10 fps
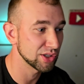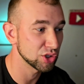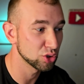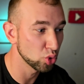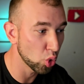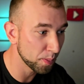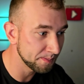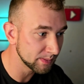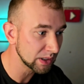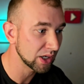
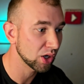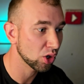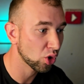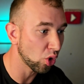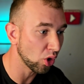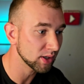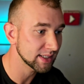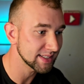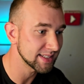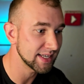Suppen kocht
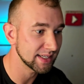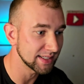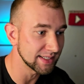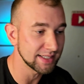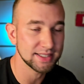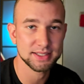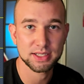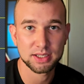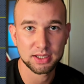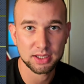sie
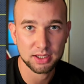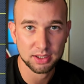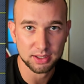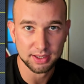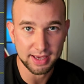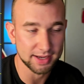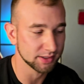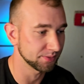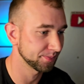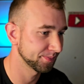nicht
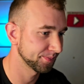gern.